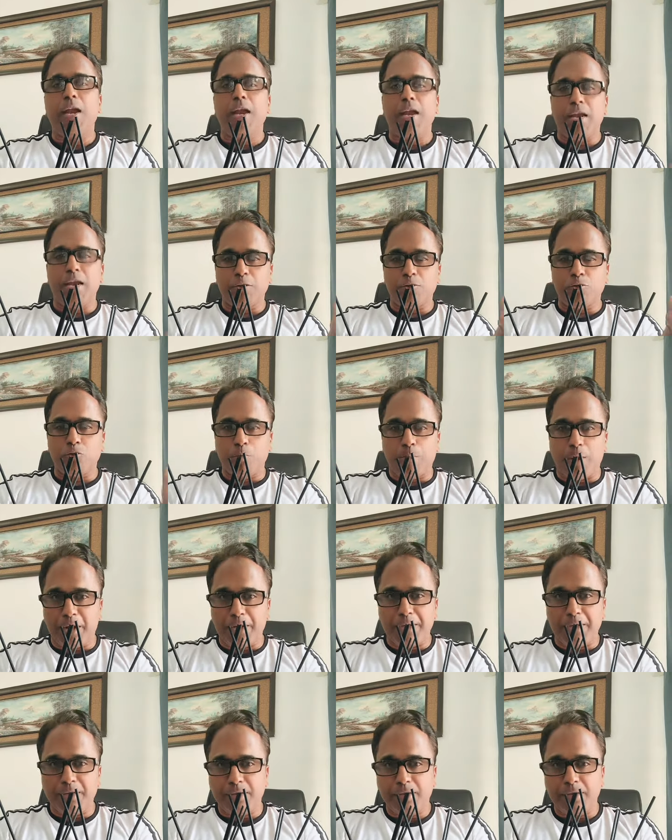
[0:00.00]
in
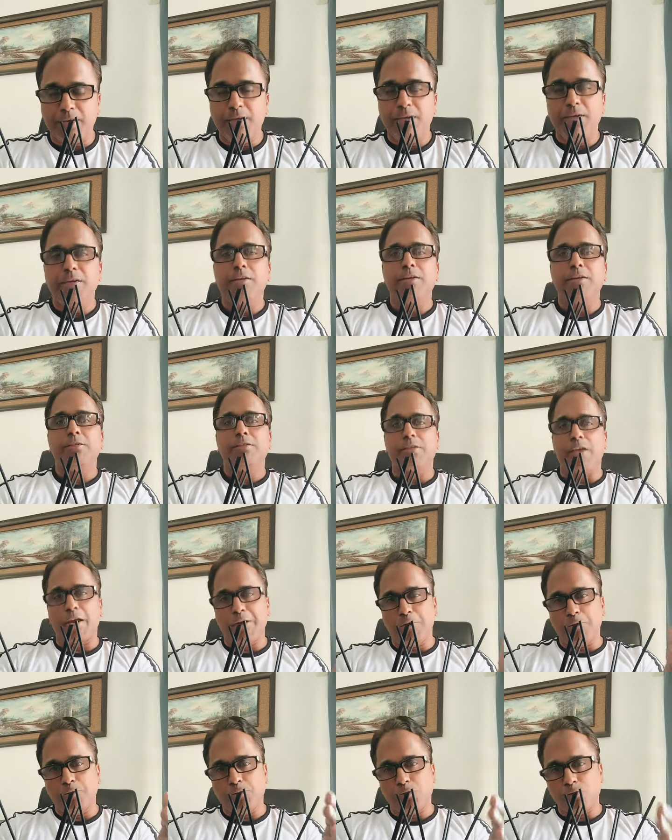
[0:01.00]
Dubai.
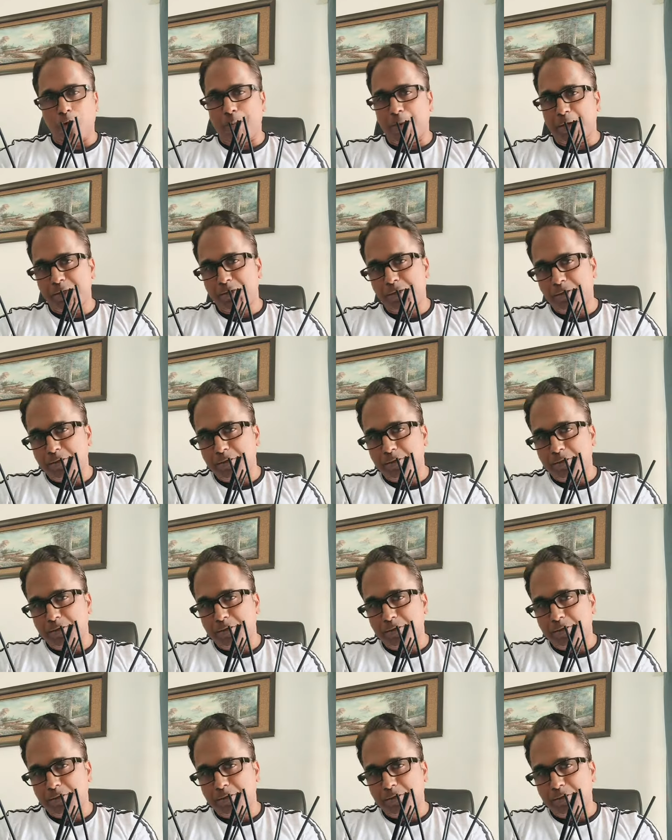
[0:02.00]
Thank you so much.